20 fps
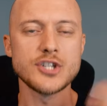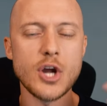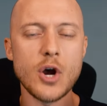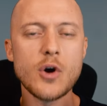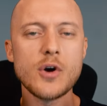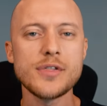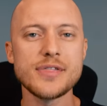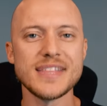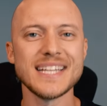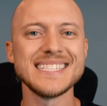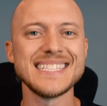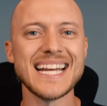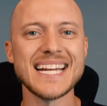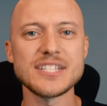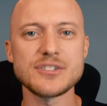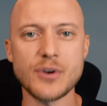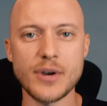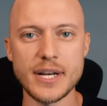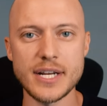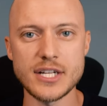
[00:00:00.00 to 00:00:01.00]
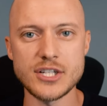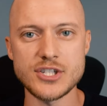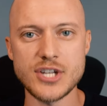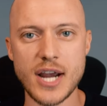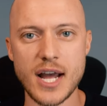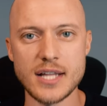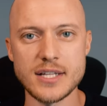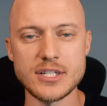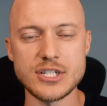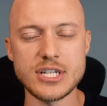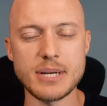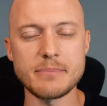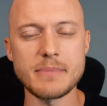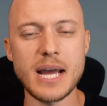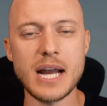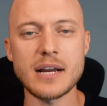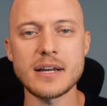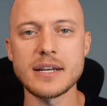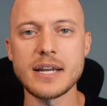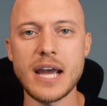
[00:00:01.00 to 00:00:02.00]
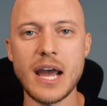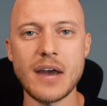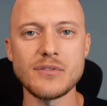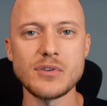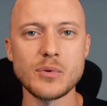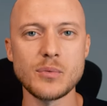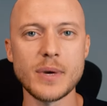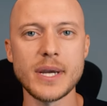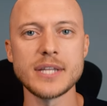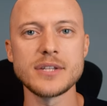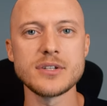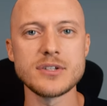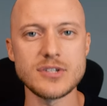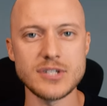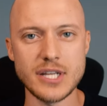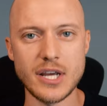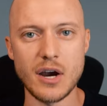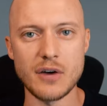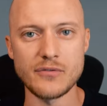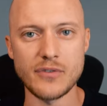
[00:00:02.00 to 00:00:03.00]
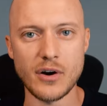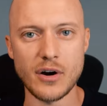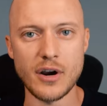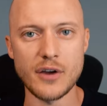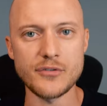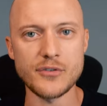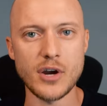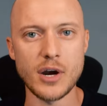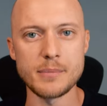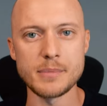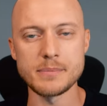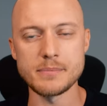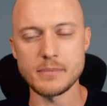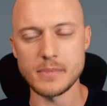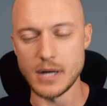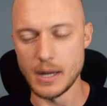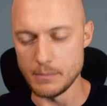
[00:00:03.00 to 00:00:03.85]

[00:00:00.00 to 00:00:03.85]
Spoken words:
So the day trading challenge, I'm not gonna have you wait to see how far I've come.